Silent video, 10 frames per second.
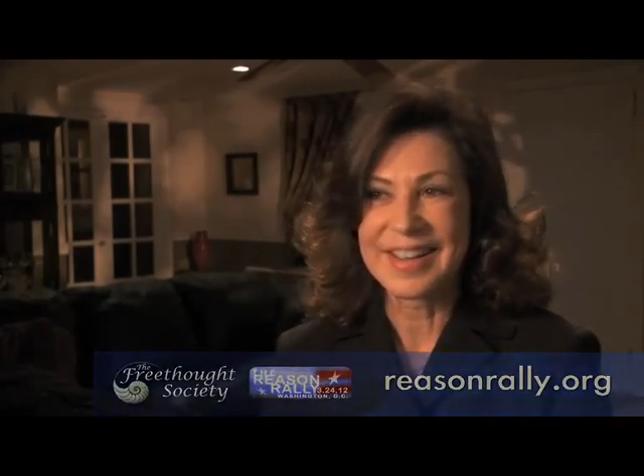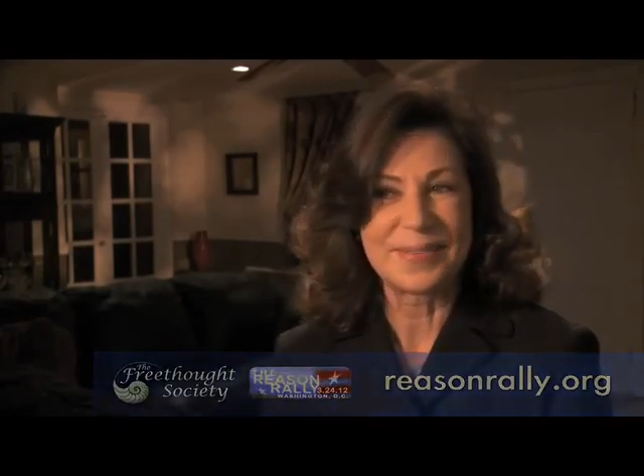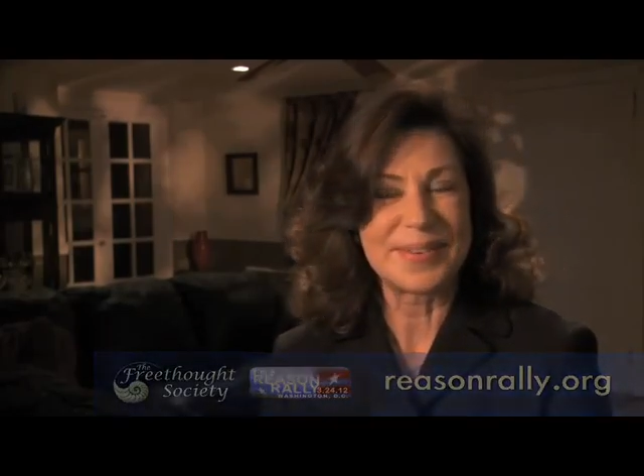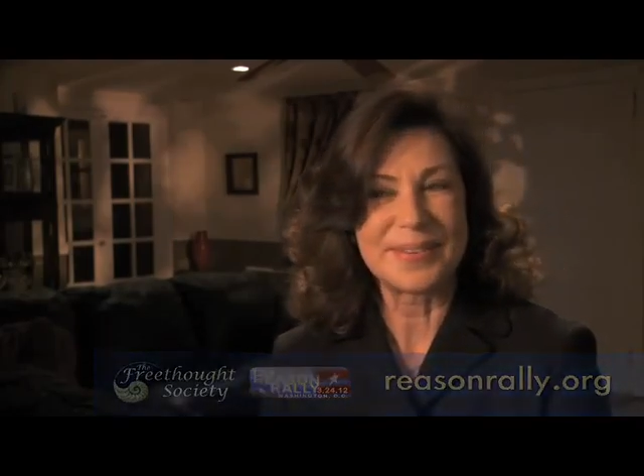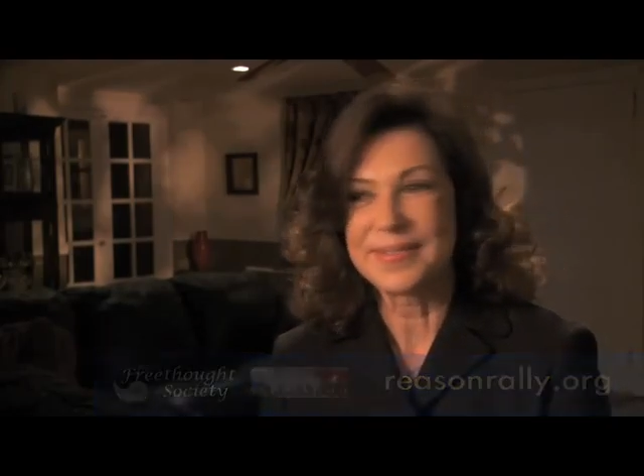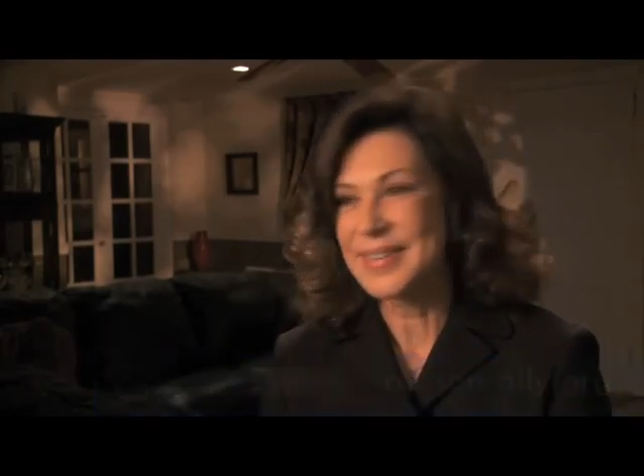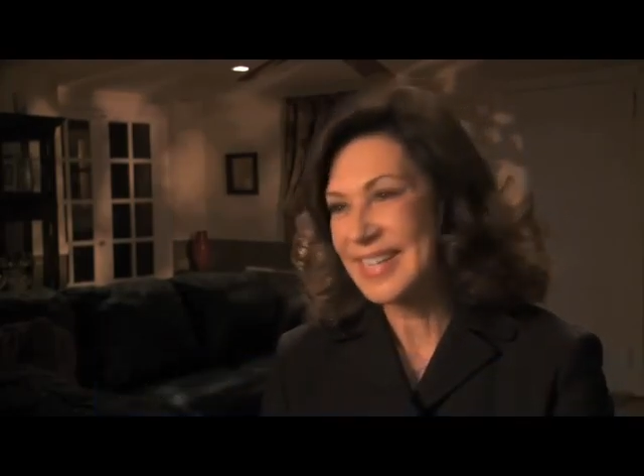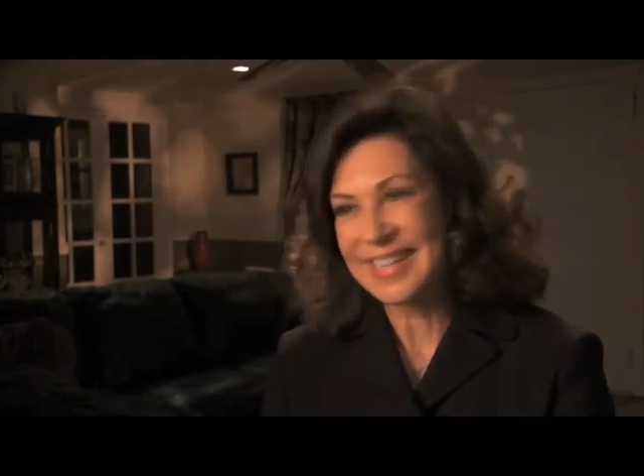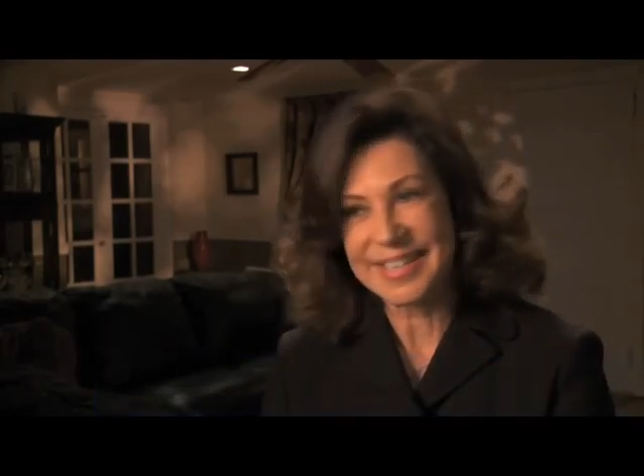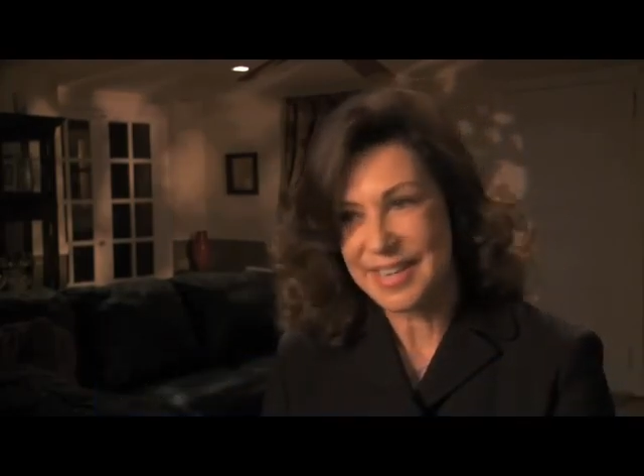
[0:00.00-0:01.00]
We're
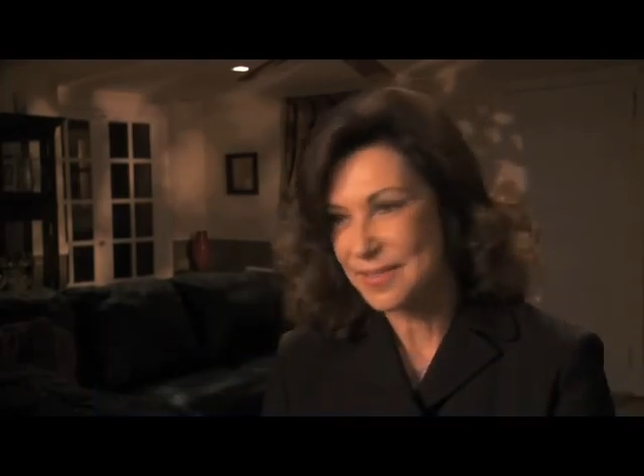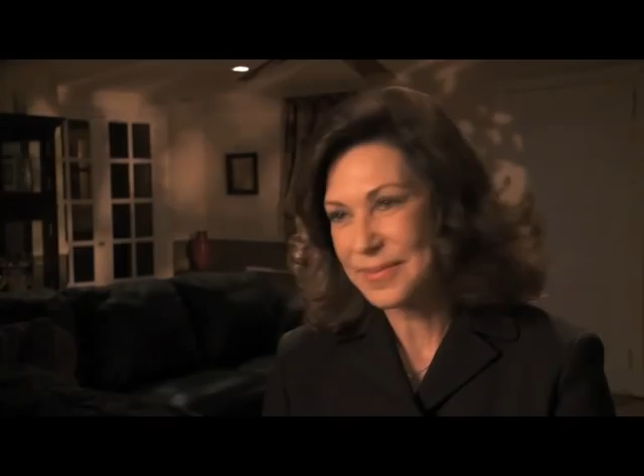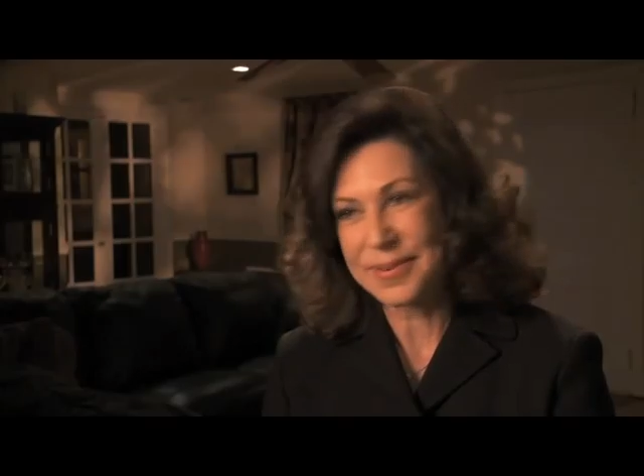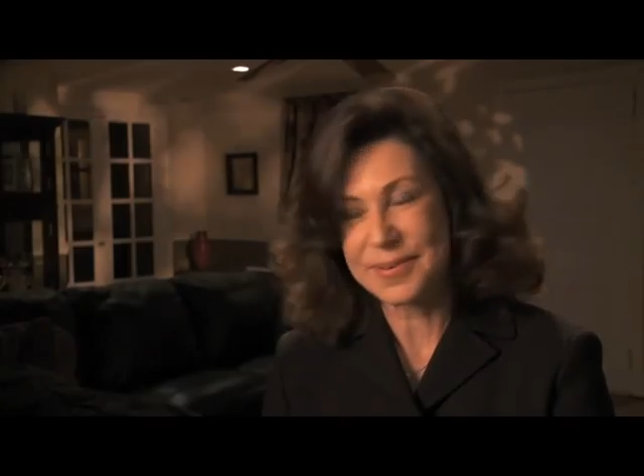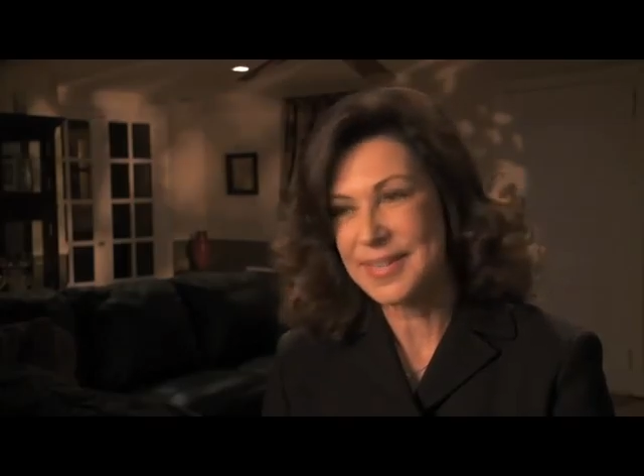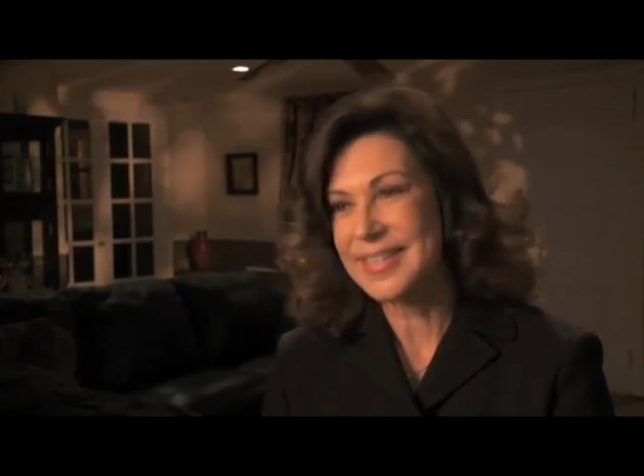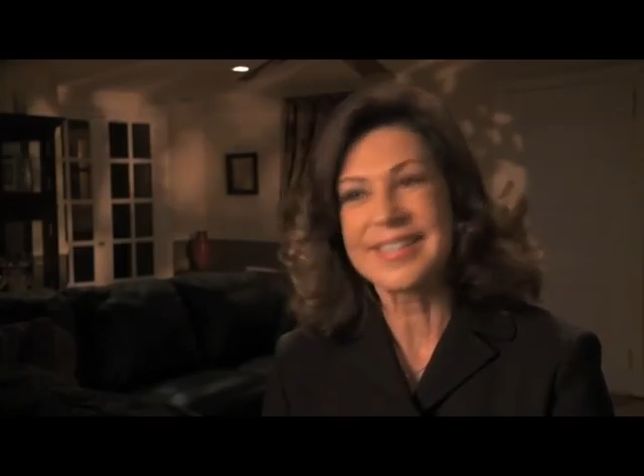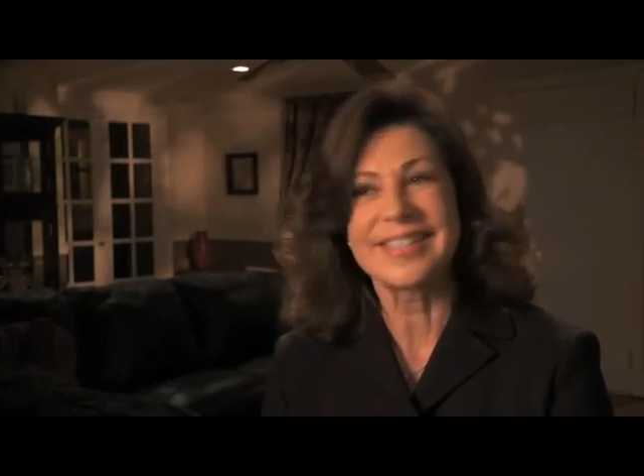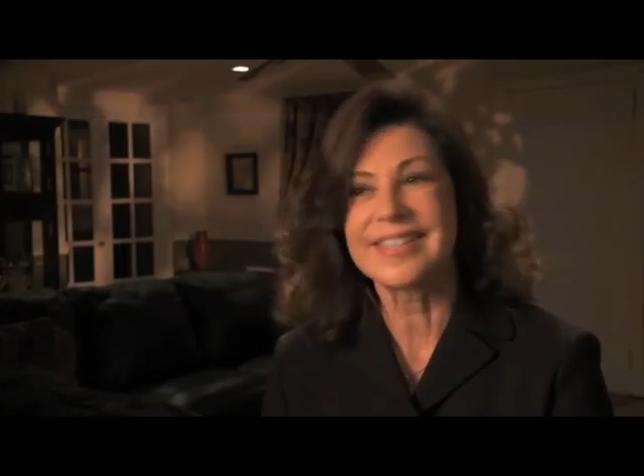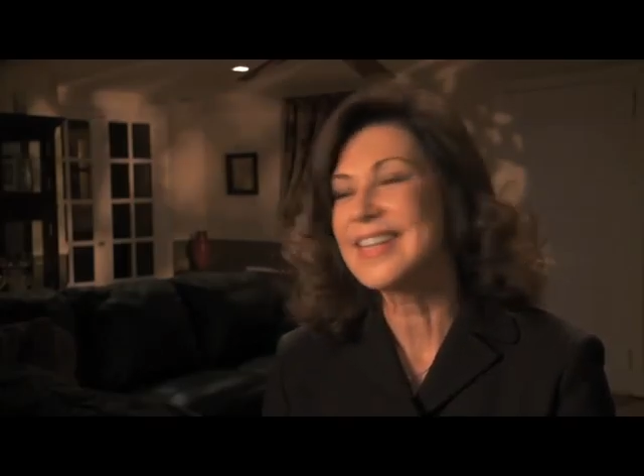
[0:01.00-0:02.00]
really looking forward to
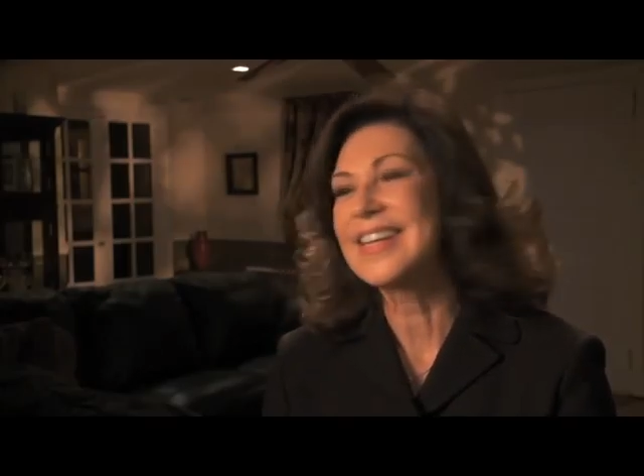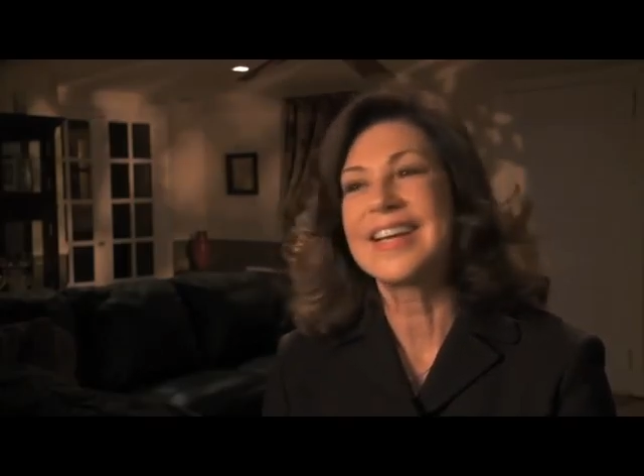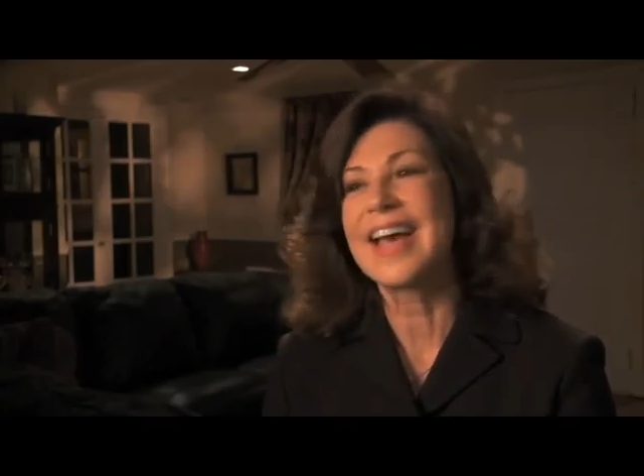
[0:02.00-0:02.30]
seeing